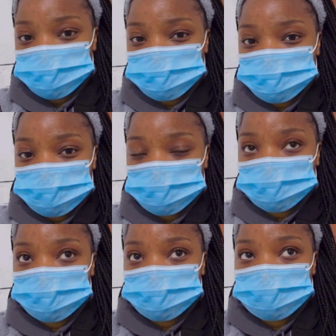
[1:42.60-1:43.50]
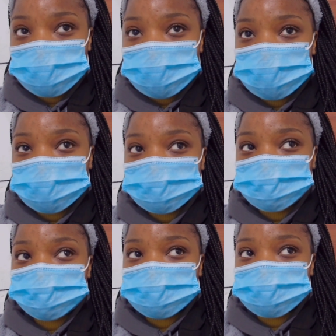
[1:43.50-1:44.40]
it's already cold and I need
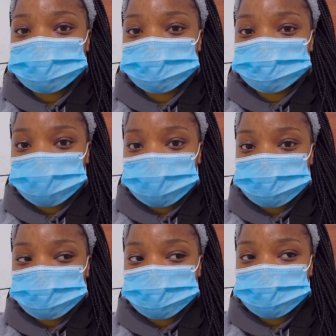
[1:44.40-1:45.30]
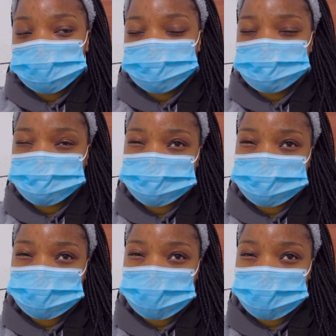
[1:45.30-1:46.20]
to buy some rice
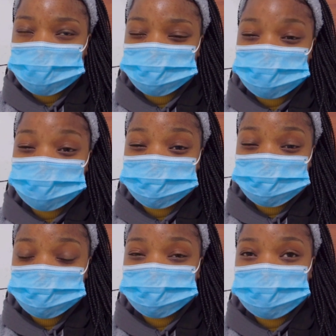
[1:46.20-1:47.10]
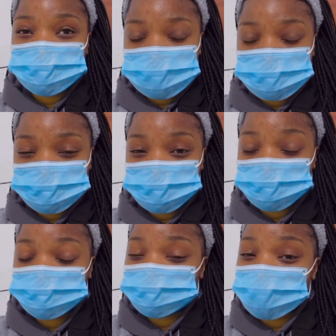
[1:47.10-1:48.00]
that's why i'm putting on a mask you
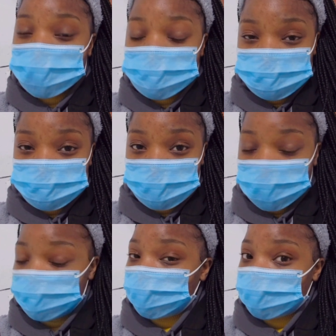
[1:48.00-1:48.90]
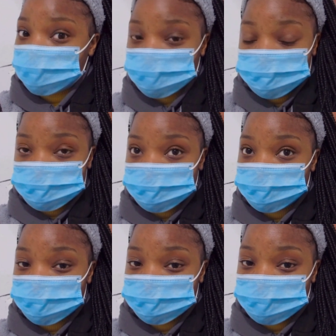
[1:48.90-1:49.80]
know mask up keep safe
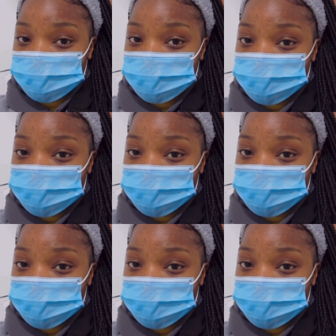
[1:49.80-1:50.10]
out there